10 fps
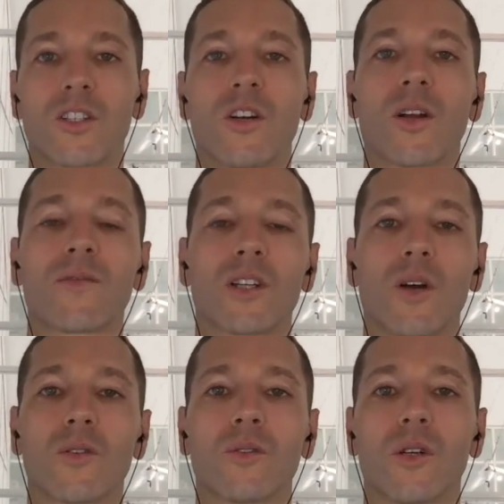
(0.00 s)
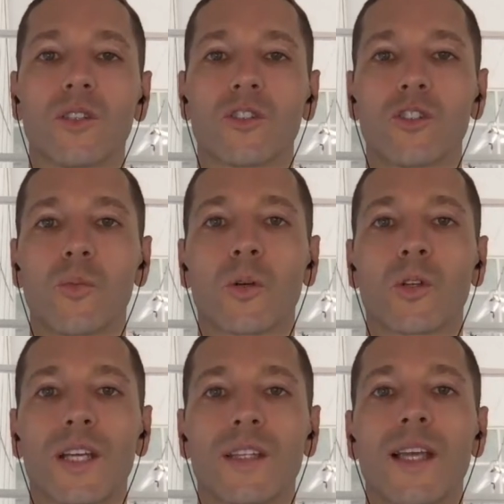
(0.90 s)
You don't have to go through a super
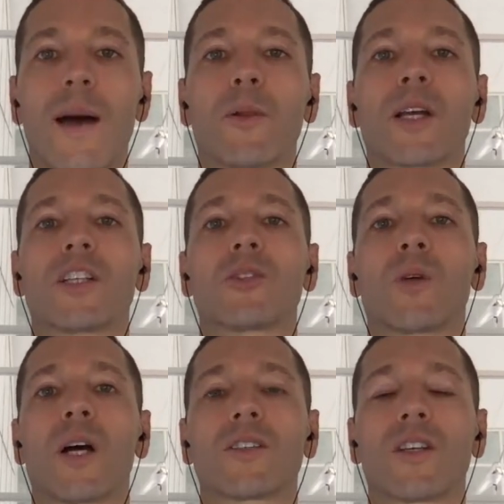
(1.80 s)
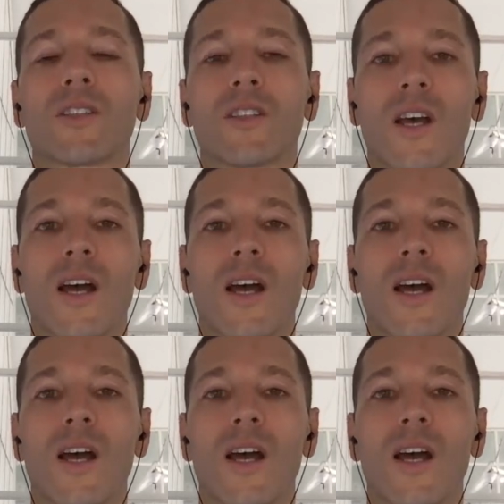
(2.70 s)
lengthy application process.